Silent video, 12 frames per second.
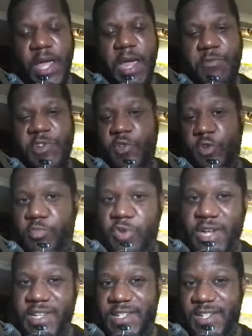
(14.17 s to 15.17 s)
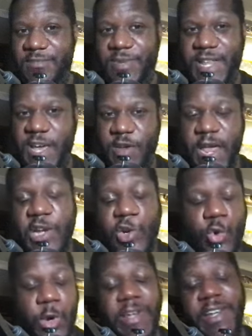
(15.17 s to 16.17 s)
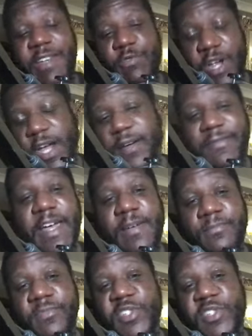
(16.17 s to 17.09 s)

which saw the prices come down and quickly recover.